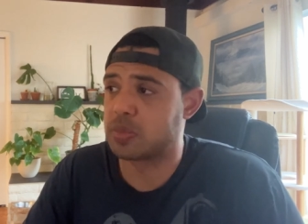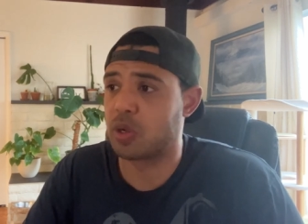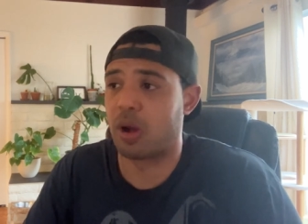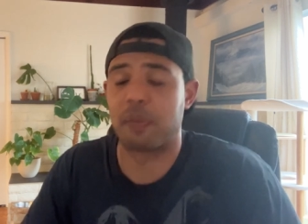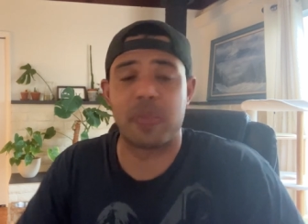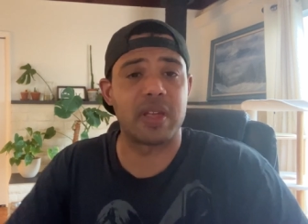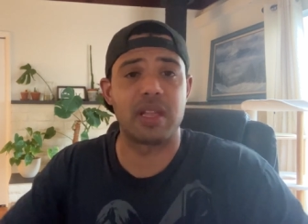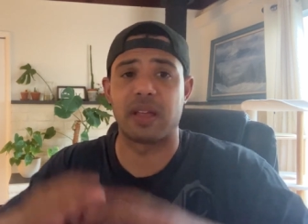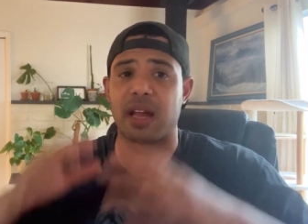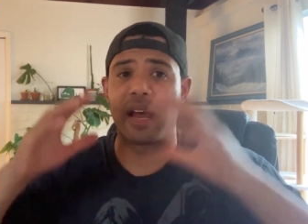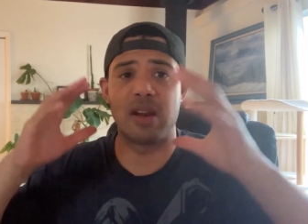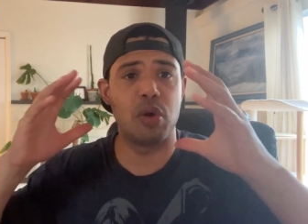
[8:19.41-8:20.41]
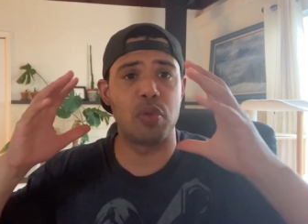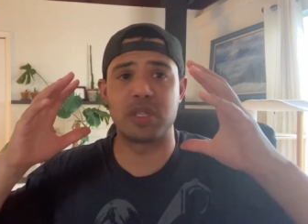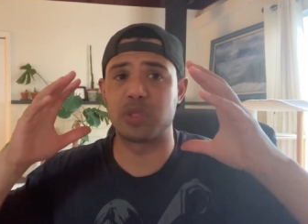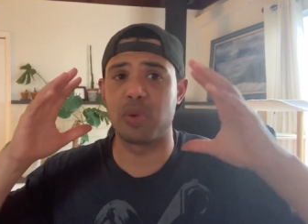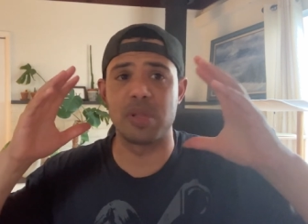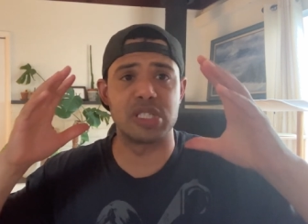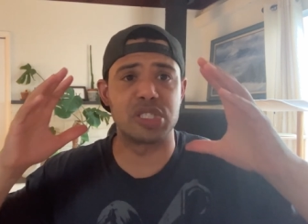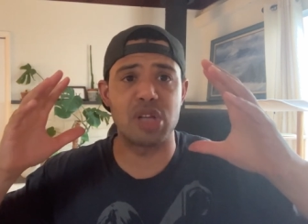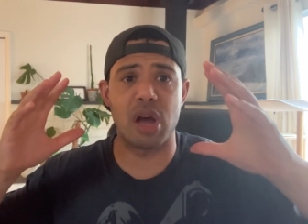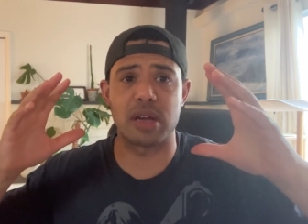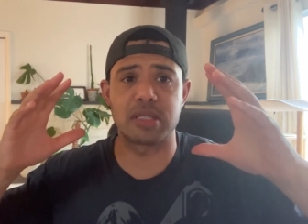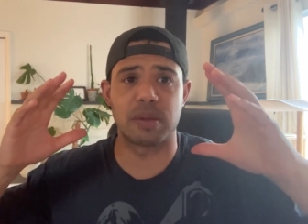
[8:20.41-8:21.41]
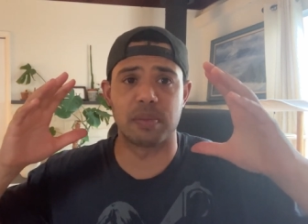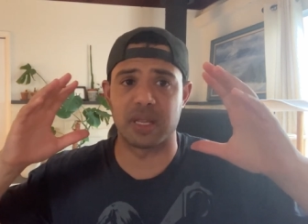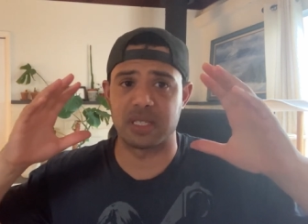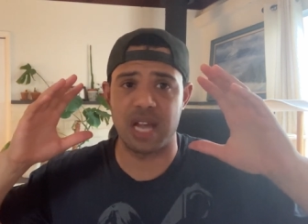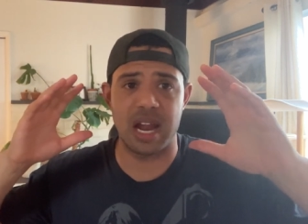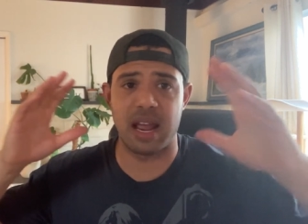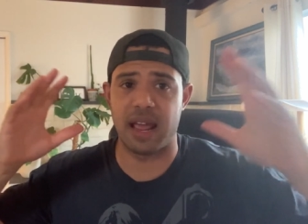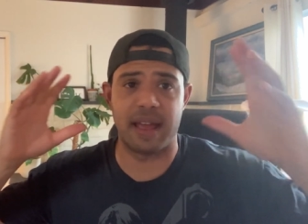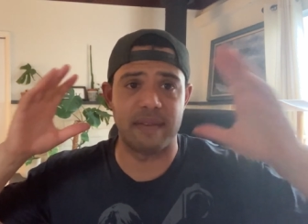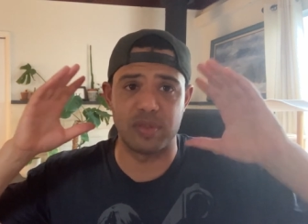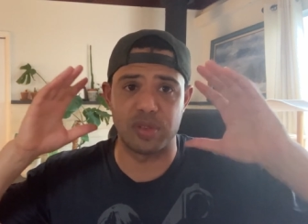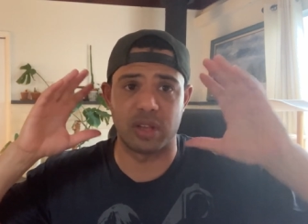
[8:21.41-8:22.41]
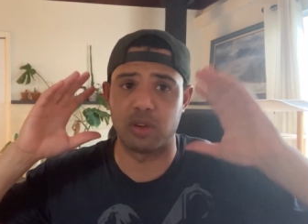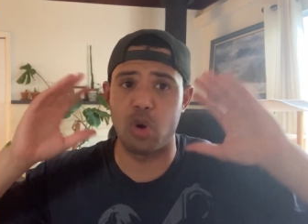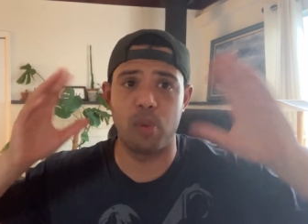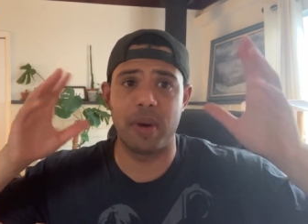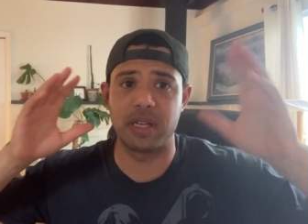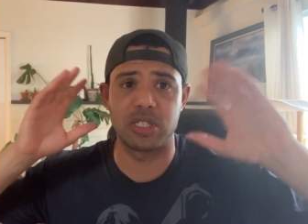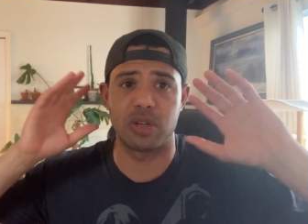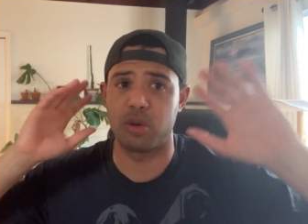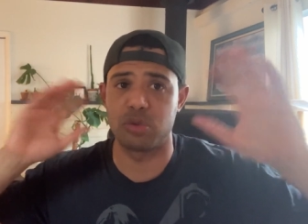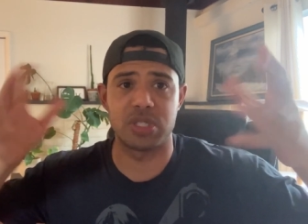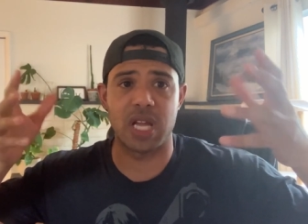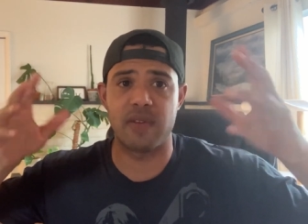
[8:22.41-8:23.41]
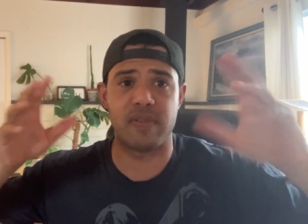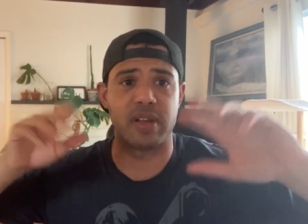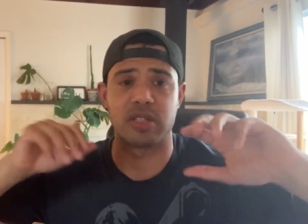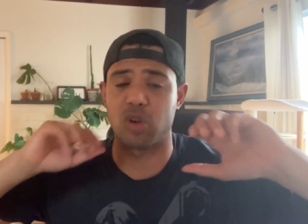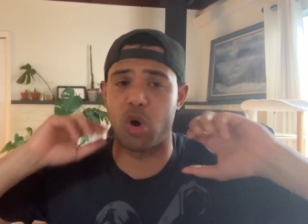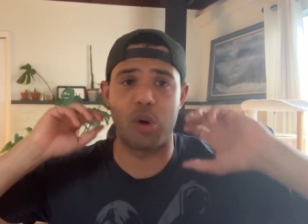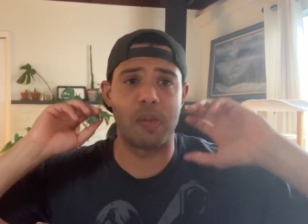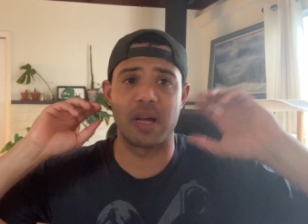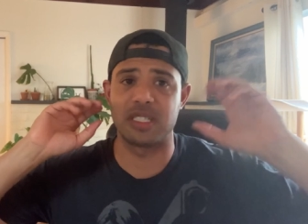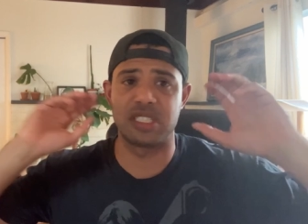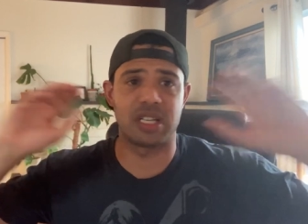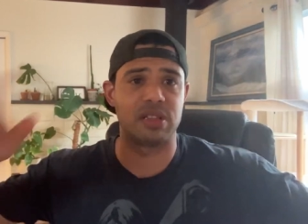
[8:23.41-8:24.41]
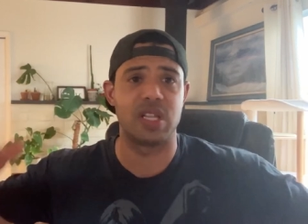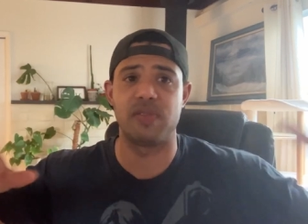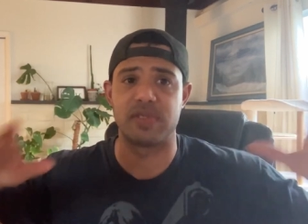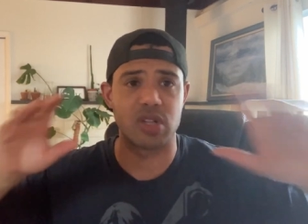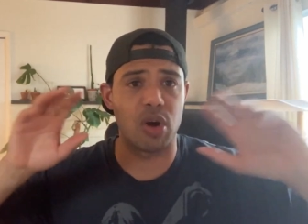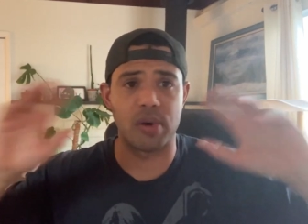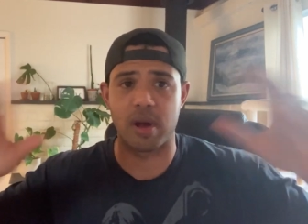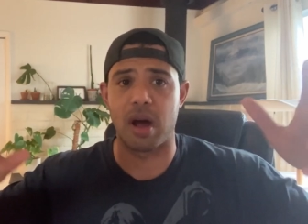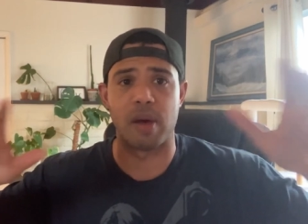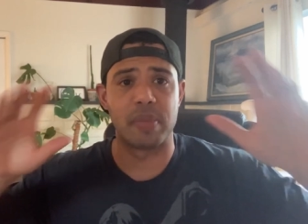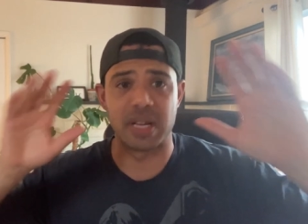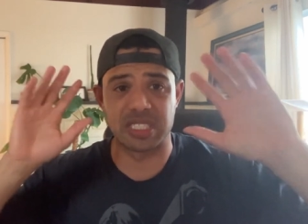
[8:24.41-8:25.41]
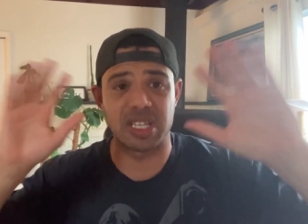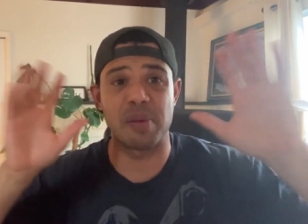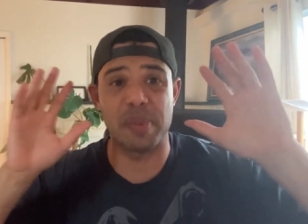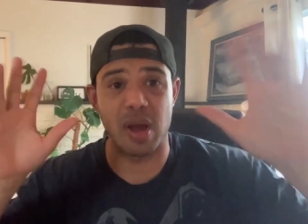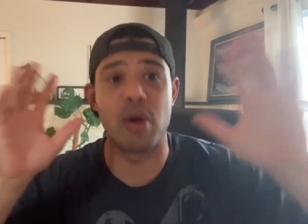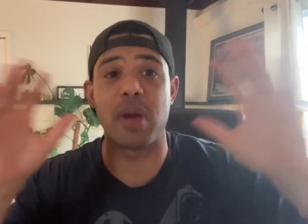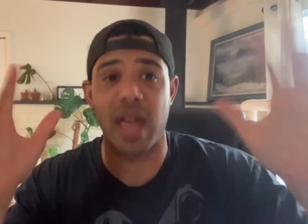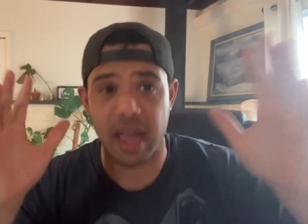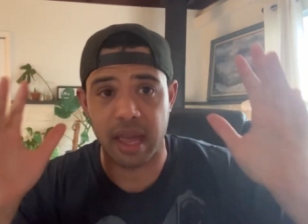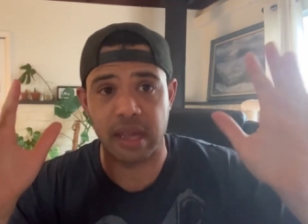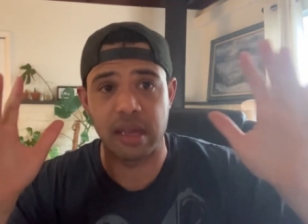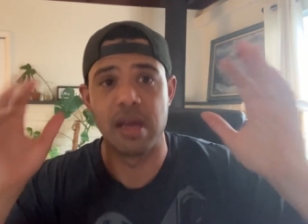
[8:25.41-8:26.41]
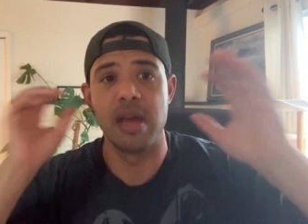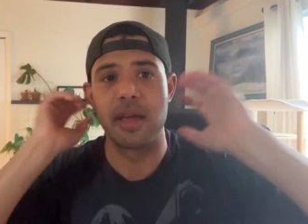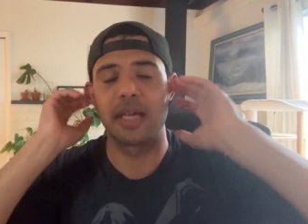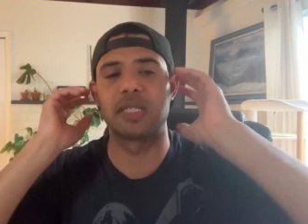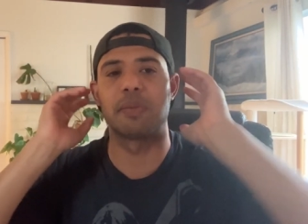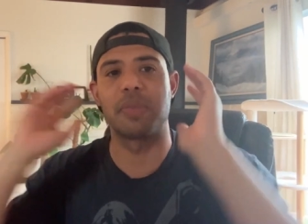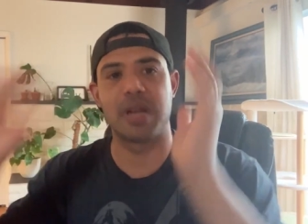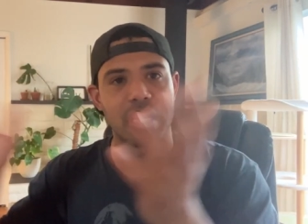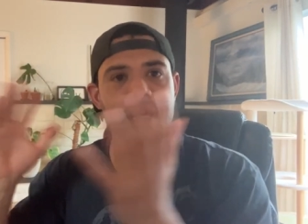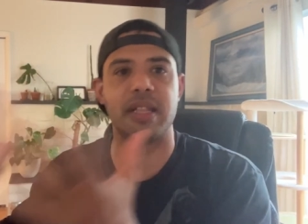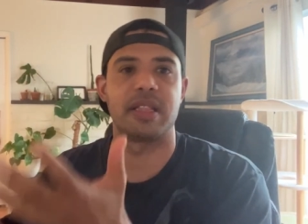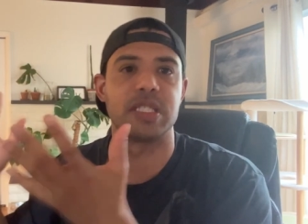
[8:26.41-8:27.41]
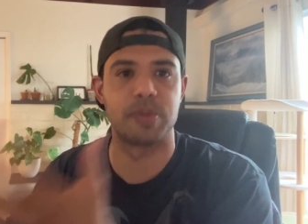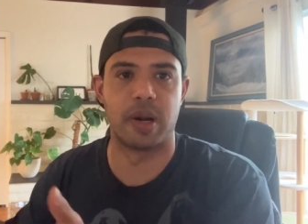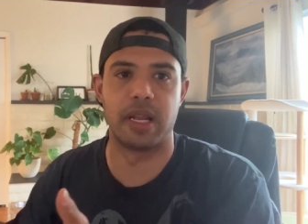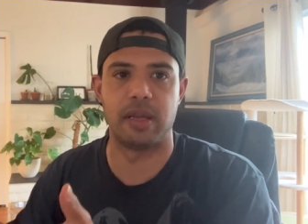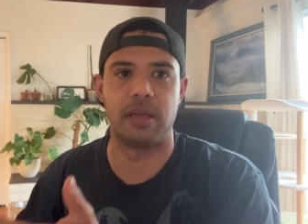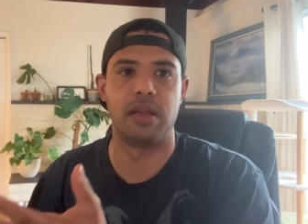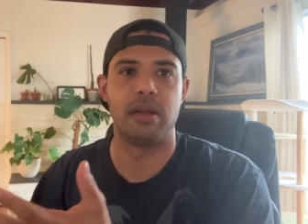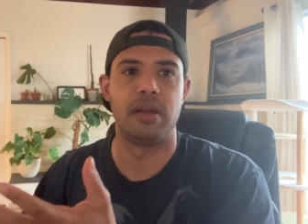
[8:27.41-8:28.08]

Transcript: So I'm thinking like, I know this really sucks. I'm like, I have like no budget, no savings. All my sick leave is all gone, but it's gonna be okay because I'm gonna get this money.